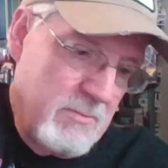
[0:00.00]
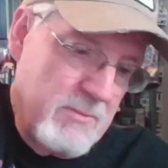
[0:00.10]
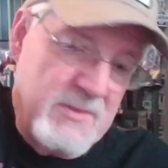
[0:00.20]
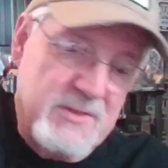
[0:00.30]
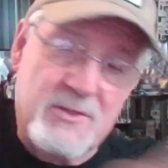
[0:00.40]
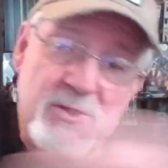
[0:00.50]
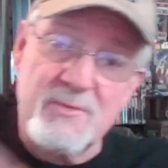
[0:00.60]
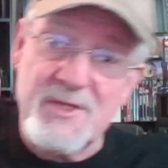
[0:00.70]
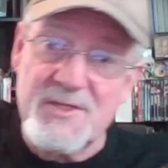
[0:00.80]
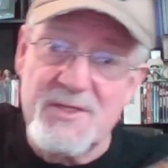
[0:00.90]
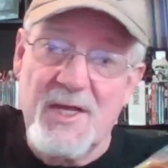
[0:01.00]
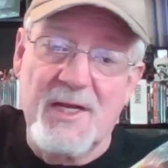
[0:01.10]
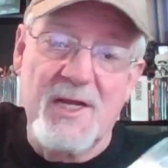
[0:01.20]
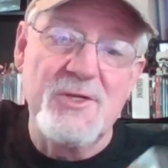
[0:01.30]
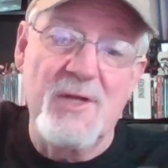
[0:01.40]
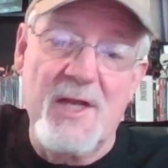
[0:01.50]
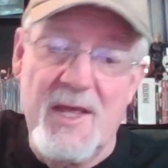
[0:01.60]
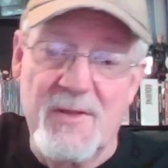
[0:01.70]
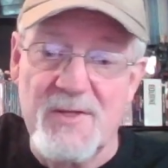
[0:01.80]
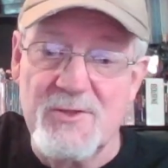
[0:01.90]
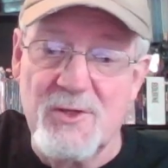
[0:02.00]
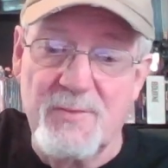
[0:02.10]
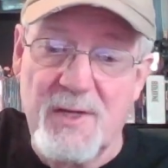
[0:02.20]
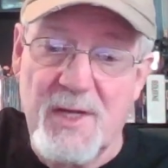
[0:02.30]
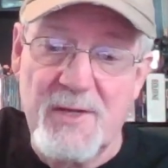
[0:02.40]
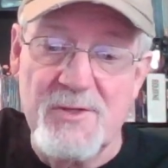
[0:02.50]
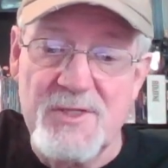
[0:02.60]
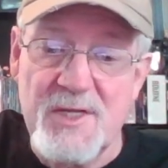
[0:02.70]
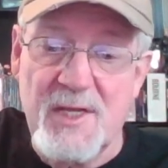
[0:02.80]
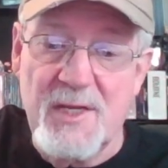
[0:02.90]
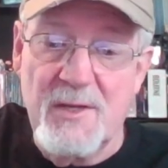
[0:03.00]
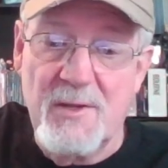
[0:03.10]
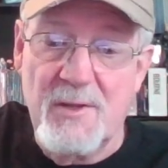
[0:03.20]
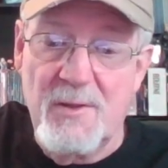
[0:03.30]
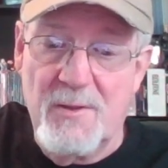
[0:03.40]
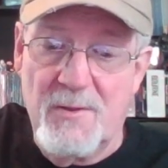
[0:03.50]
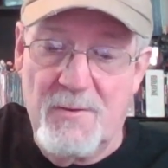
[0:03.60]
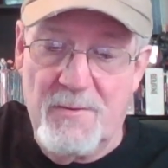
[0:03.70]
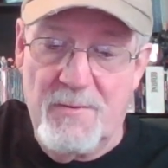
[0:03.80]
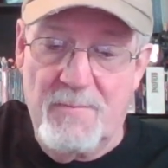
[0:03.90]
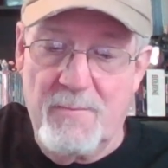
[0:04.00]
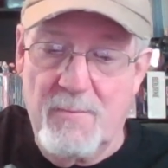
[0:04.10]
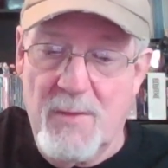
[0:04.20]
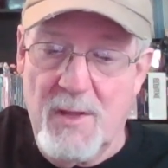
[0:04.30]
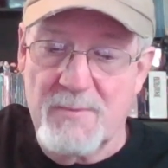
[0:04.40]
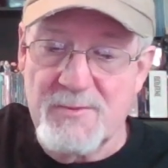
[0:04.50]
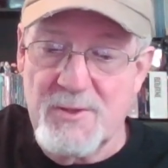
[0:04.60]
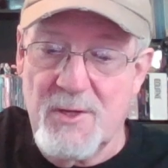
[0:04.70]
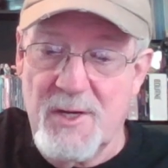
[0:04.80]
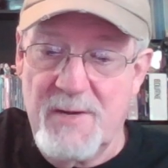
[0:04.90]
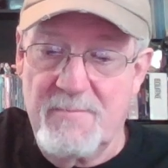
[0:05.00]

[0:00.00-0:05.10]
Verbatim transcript: Excuse me just a second. I should have had this open. I understand. I'm sorry.